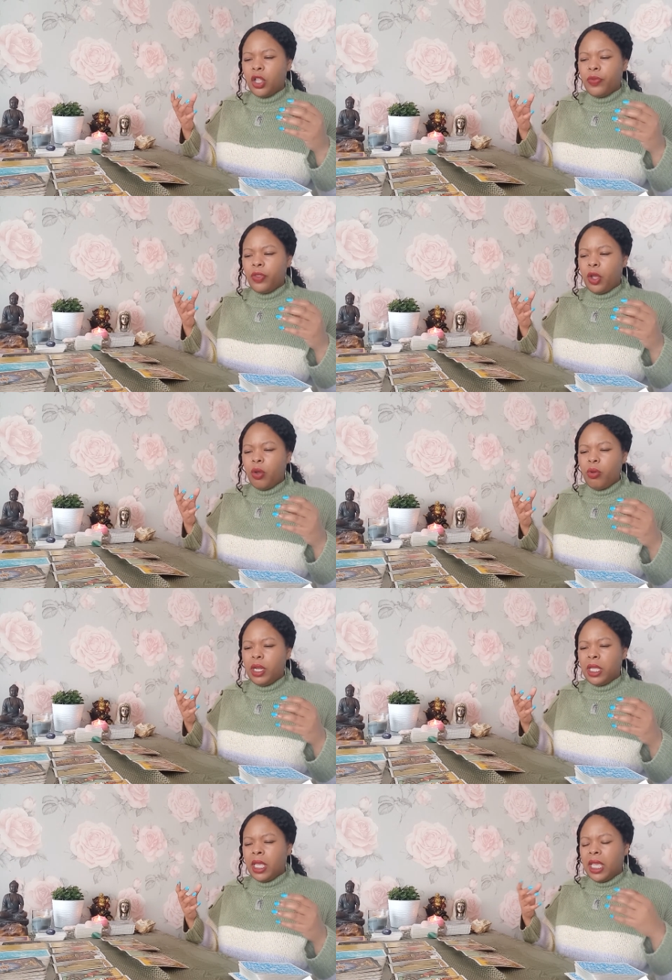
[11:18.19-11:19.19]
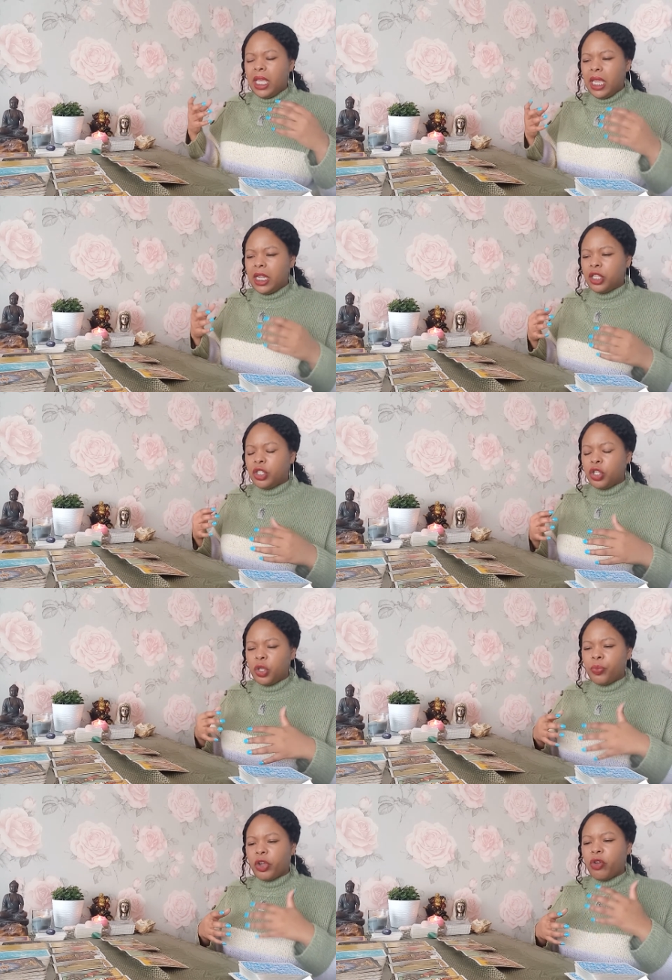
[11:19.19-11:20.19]
not only healing to you,
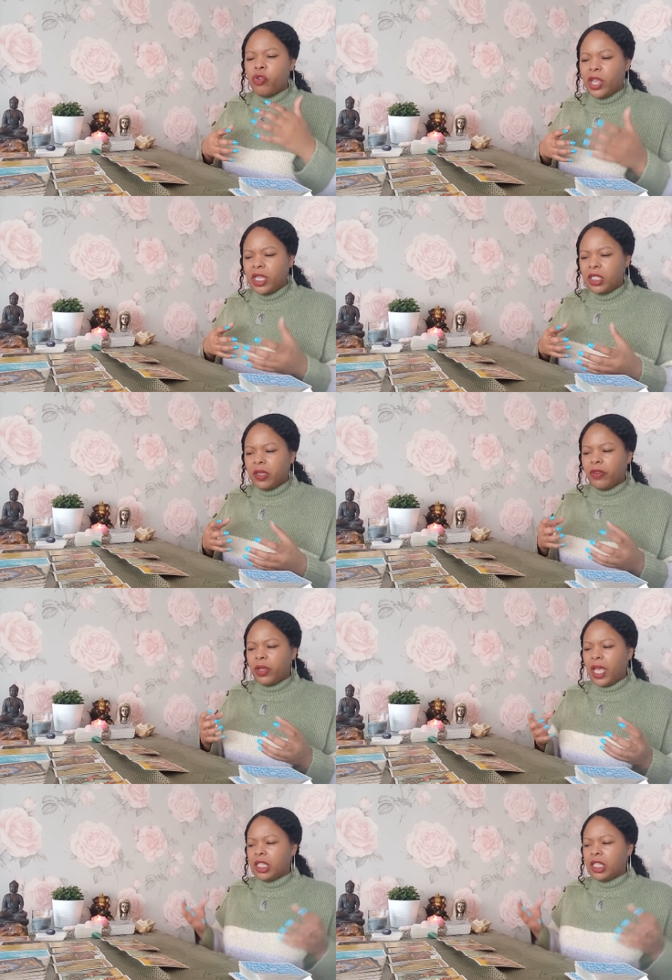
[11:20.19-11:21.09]
but creative, okay?